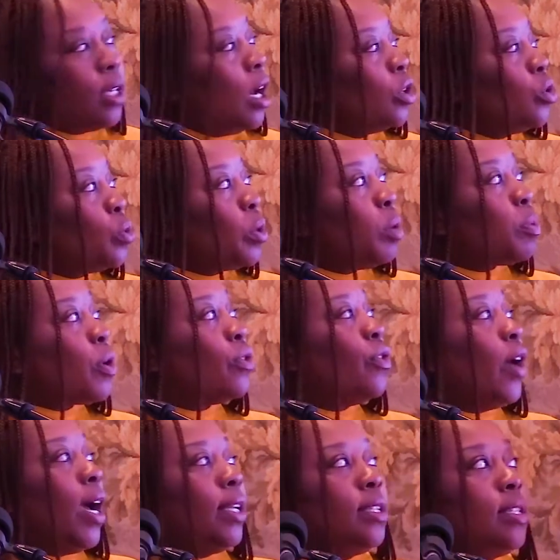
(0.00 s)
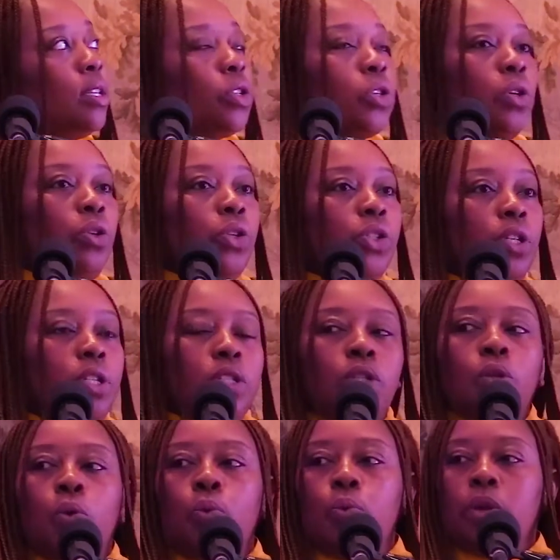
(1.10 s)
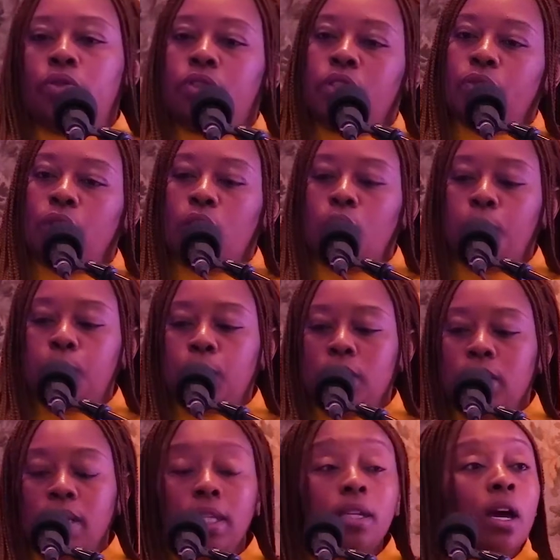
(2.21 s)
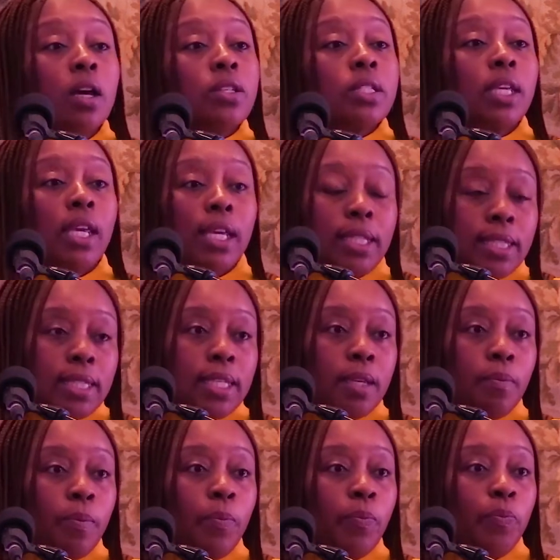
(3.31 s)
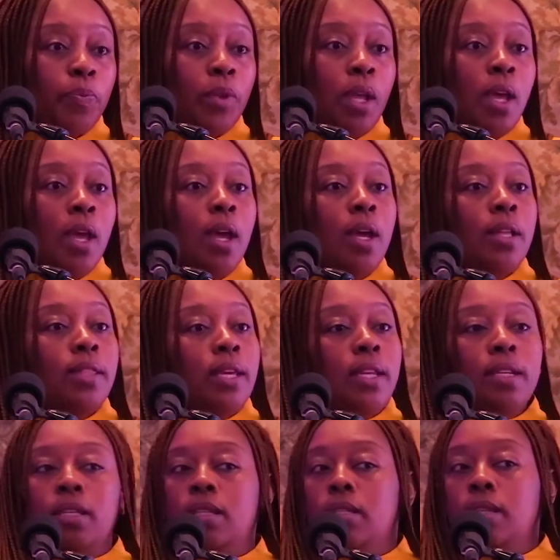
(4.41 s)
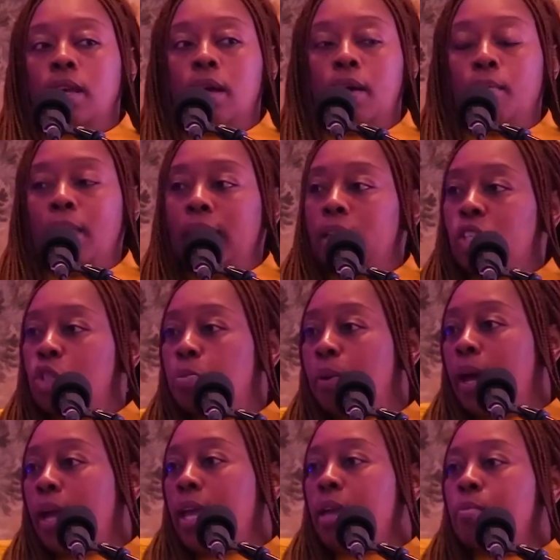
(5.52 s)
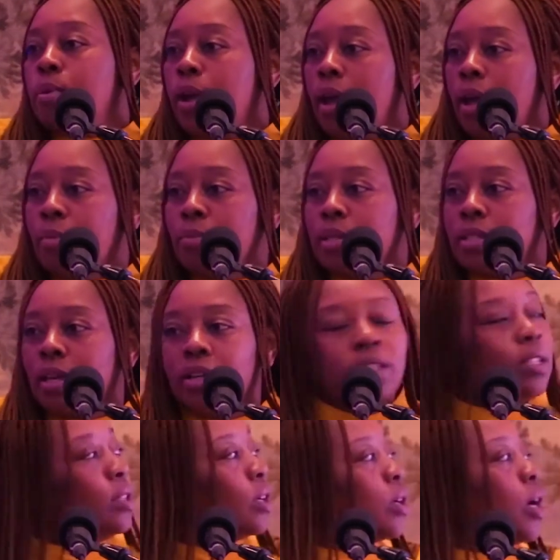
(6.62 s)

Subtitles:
how do we provide these solutions? We've developed an in-house geeks team that is managed by Abraham, who's out in the